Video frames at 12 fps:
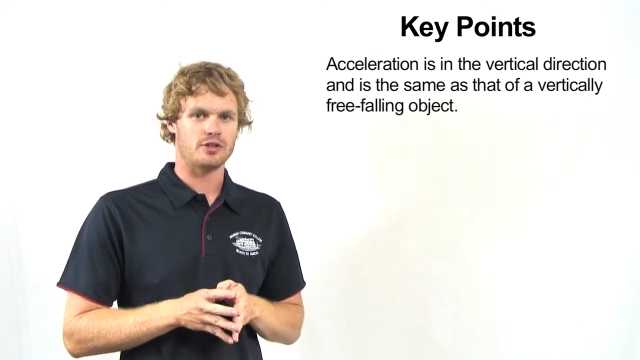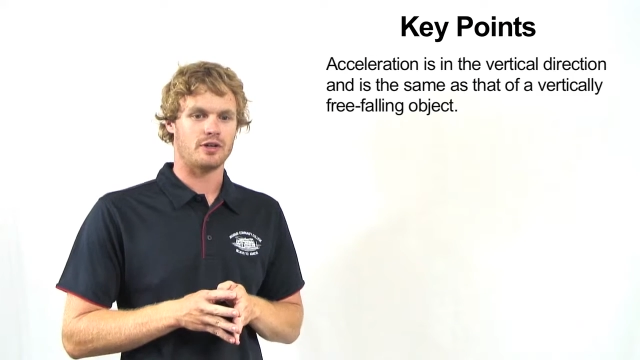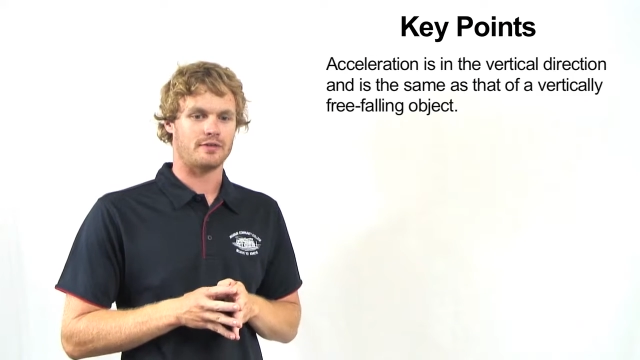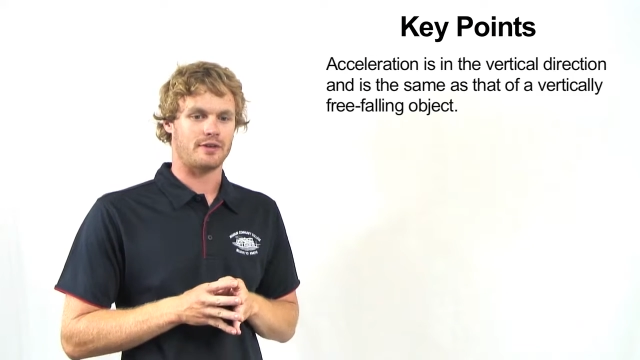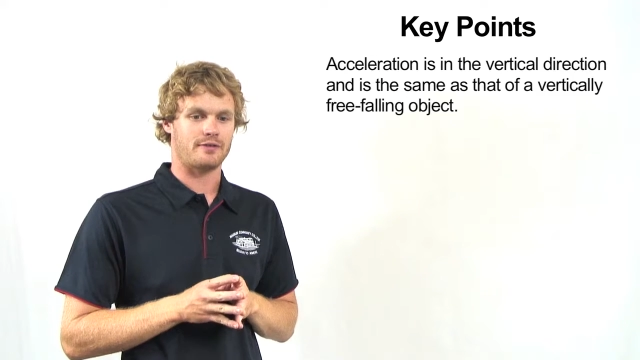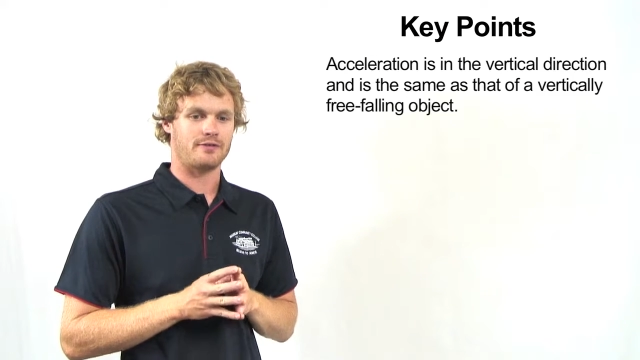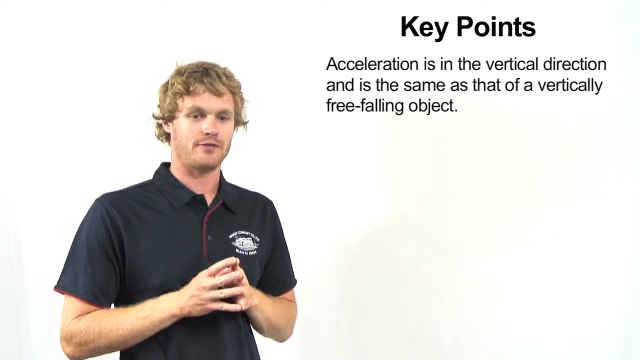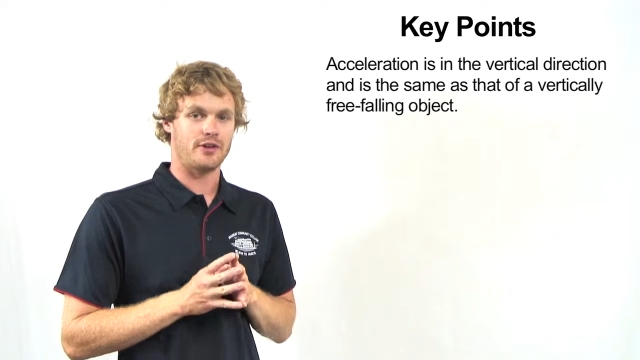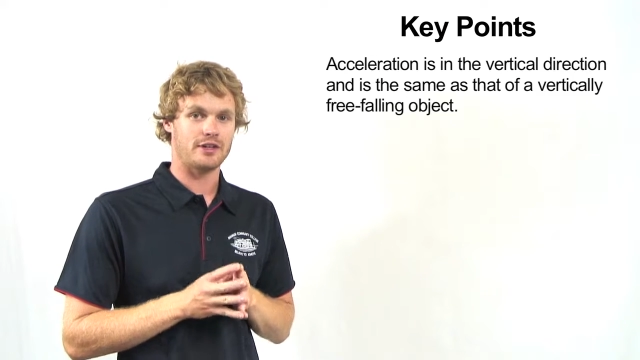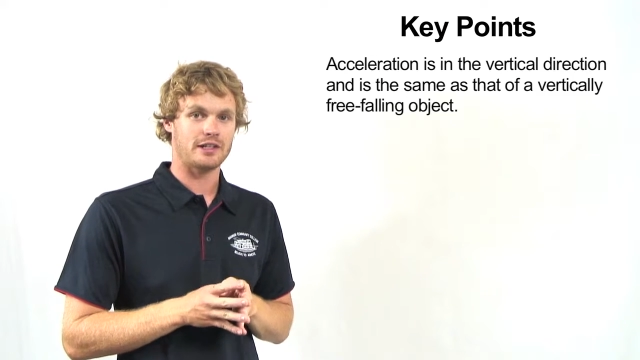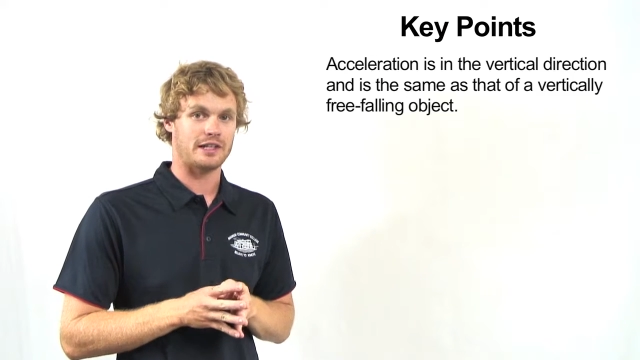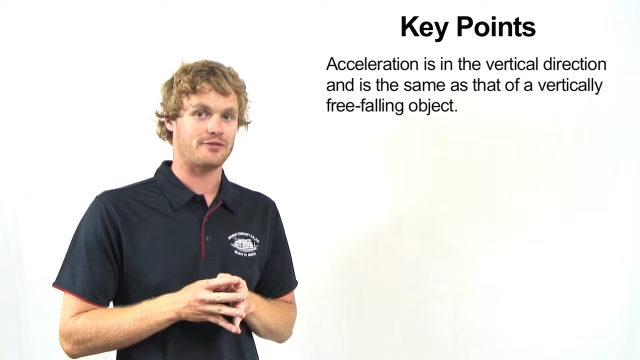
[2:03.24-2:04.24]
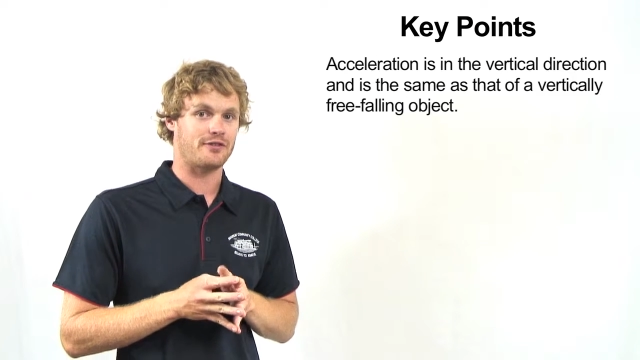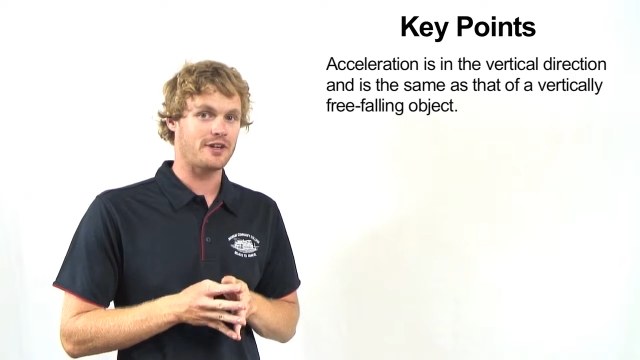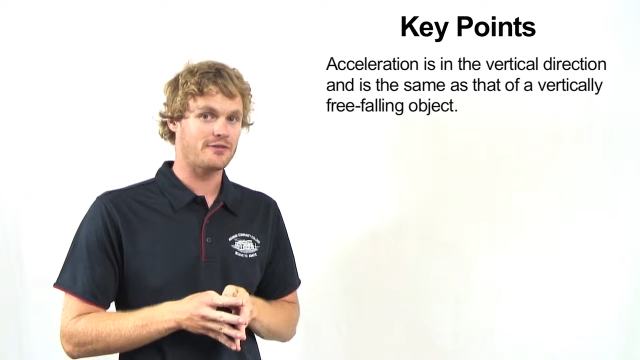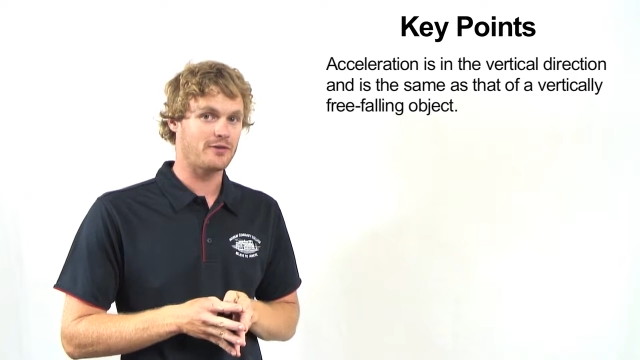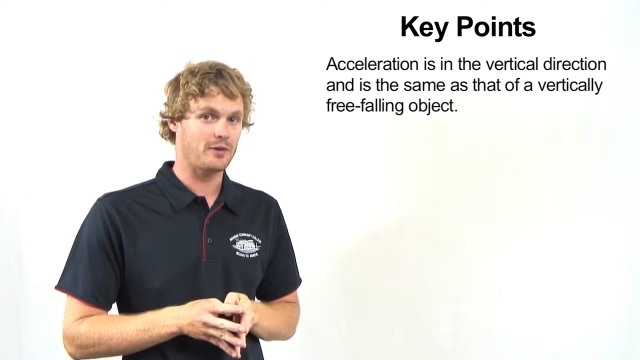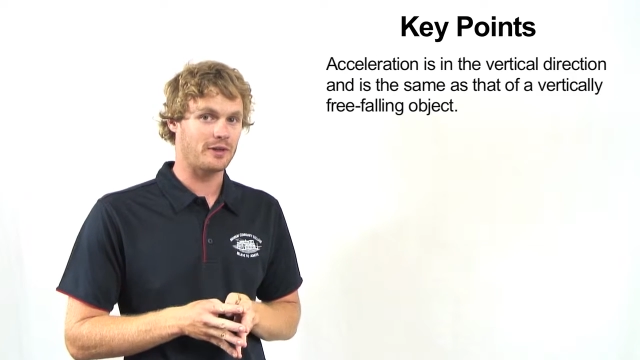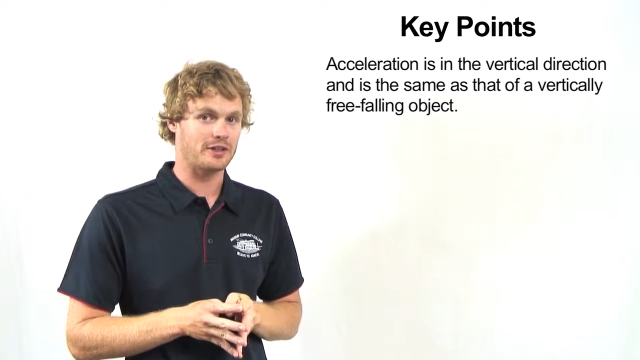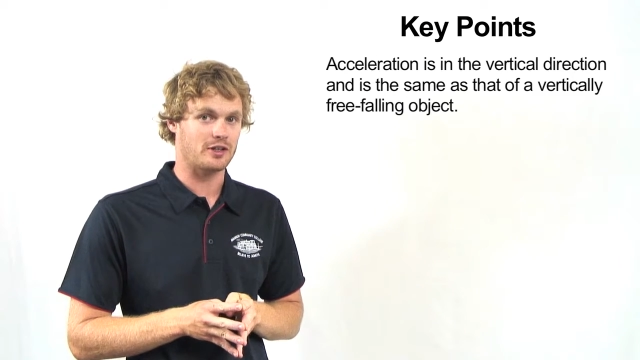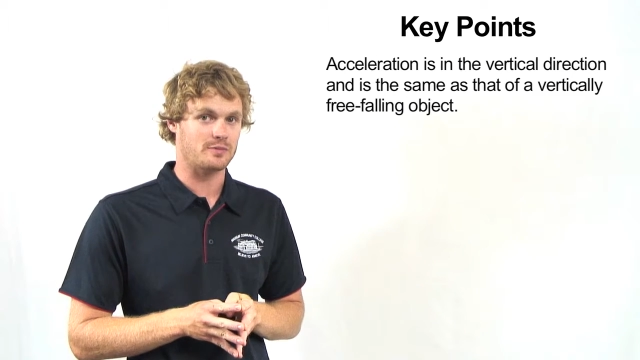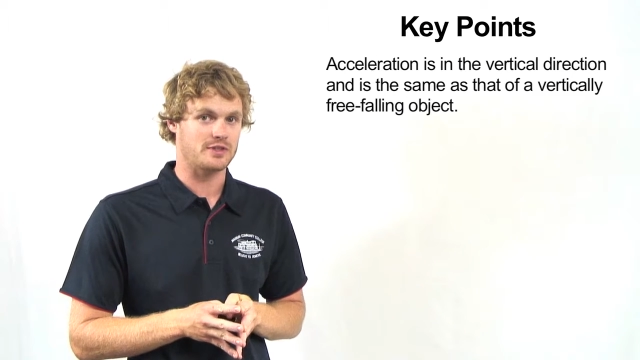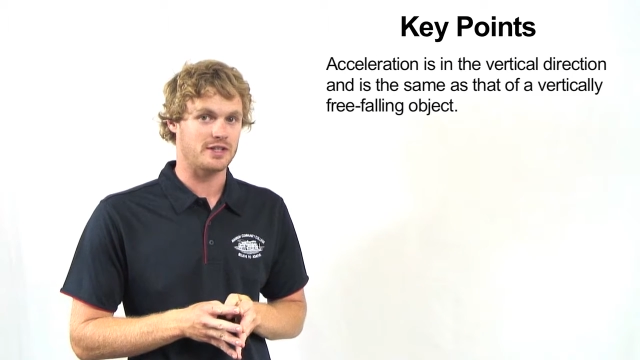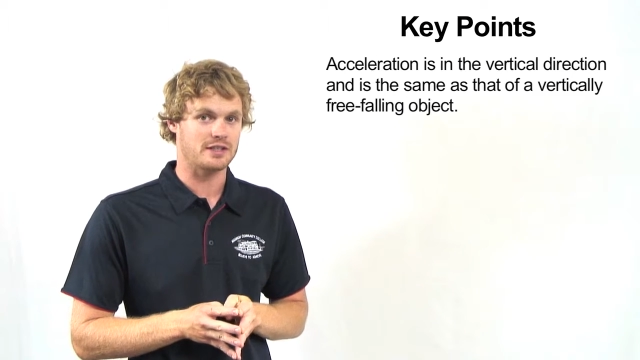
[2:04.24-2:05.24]
of a vertically free-falling
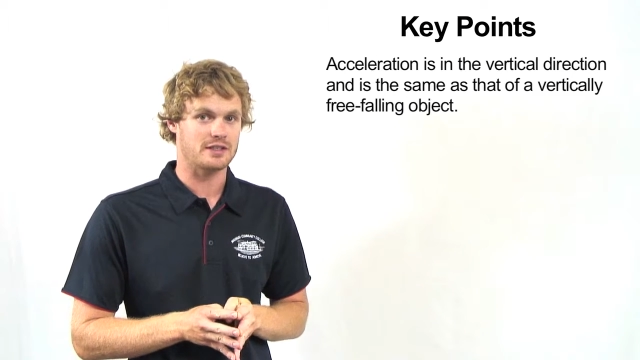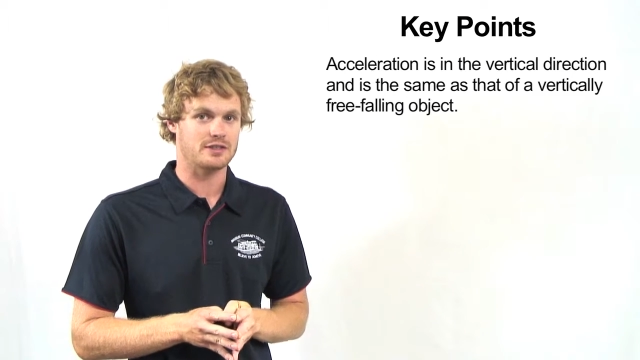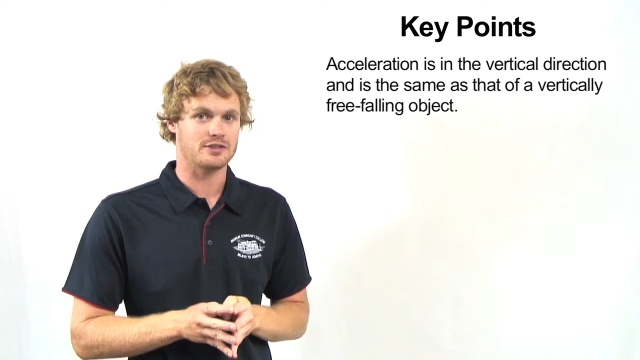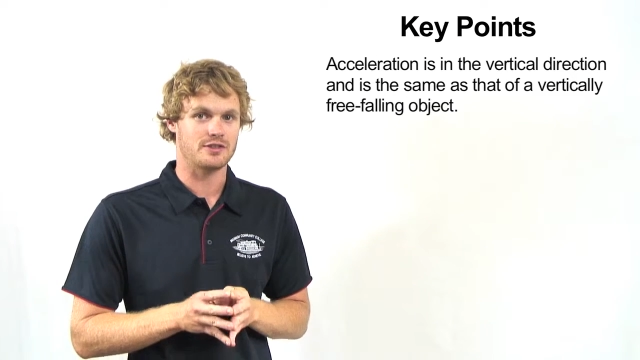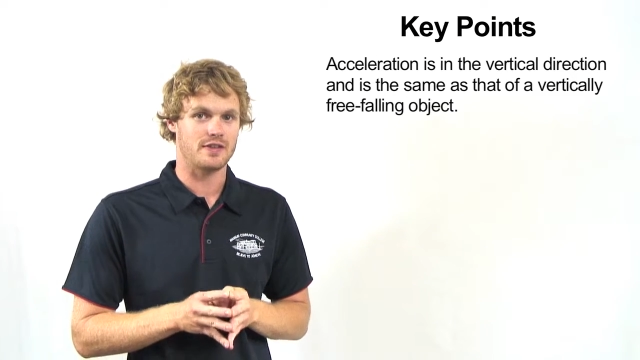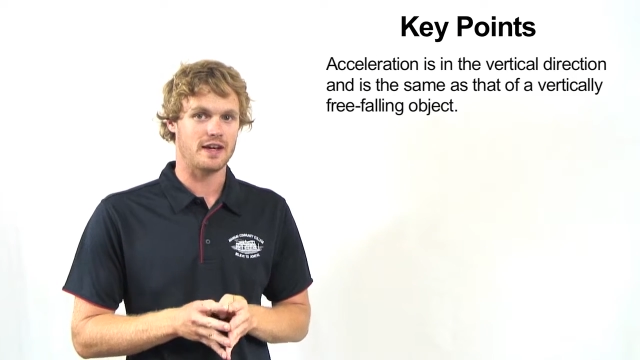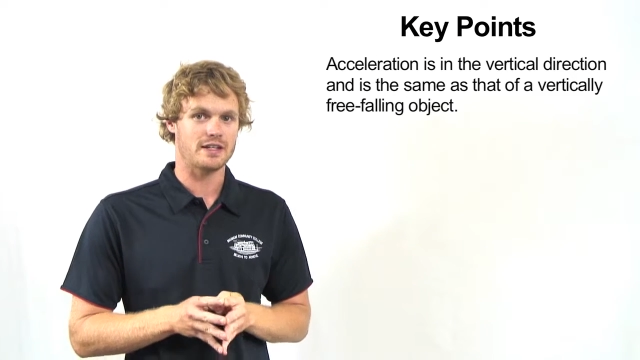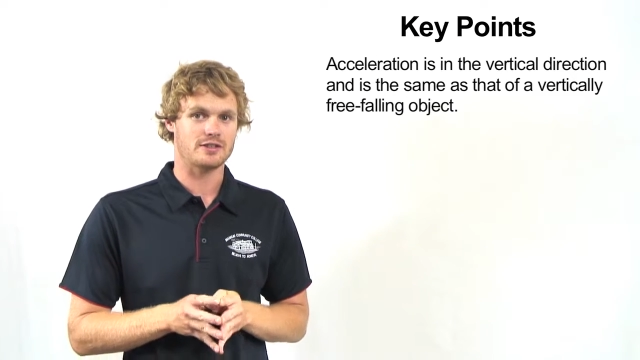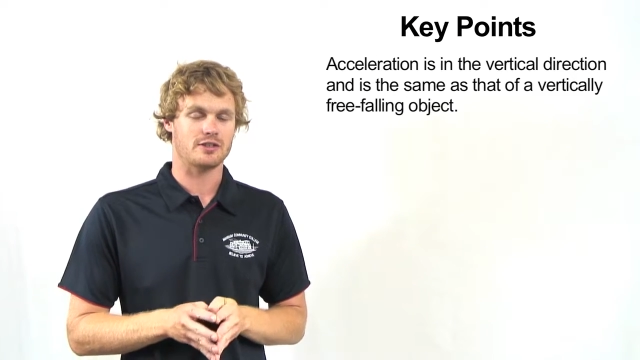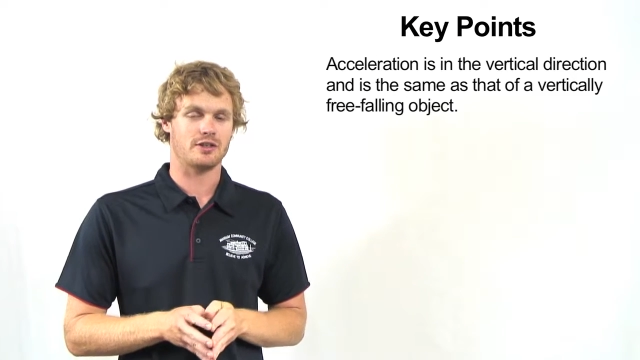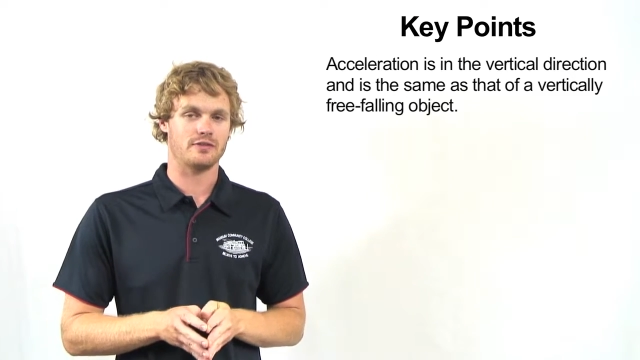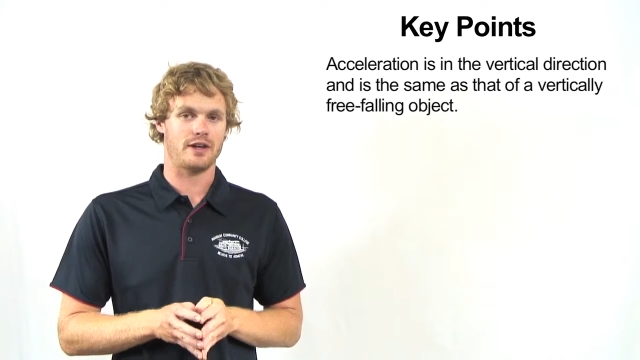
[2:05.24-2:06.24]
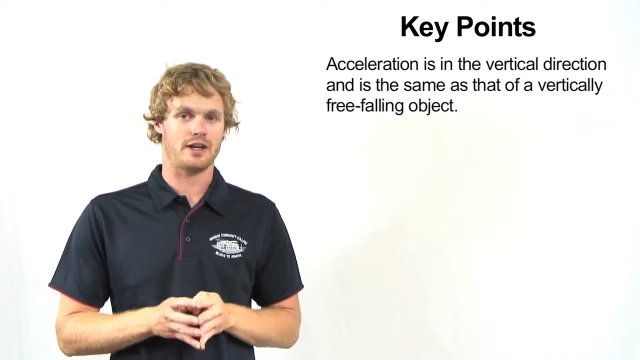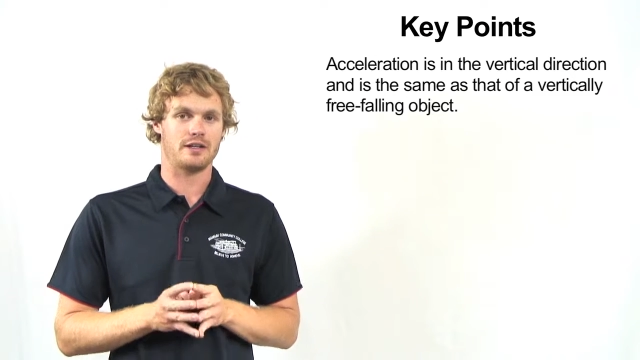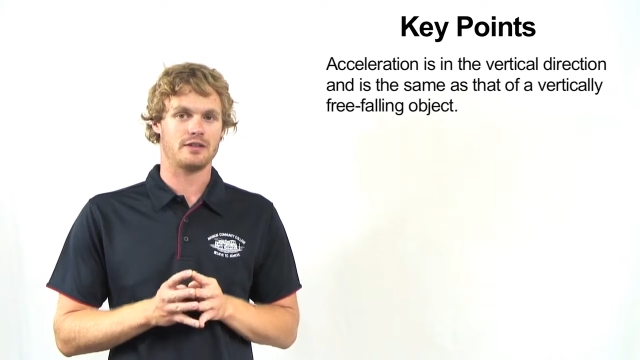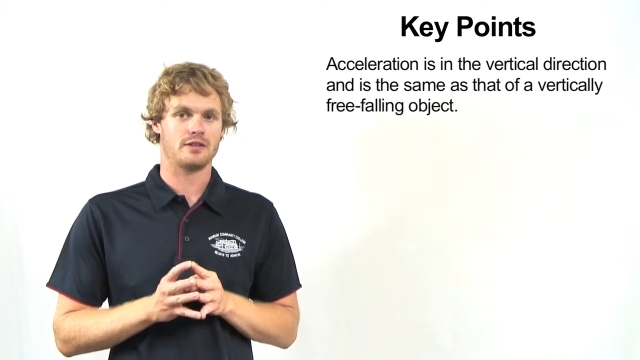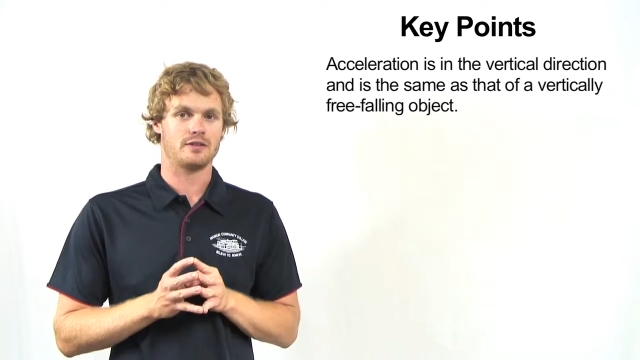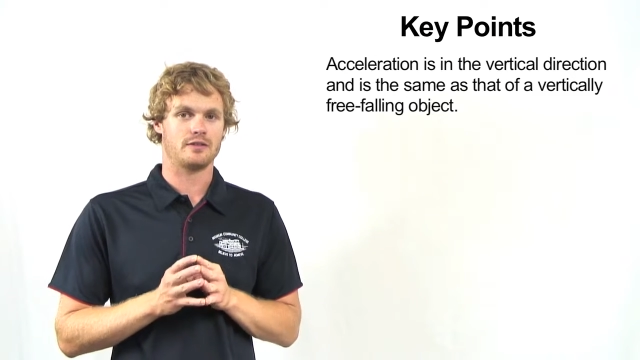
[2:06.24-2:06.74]
object to that of a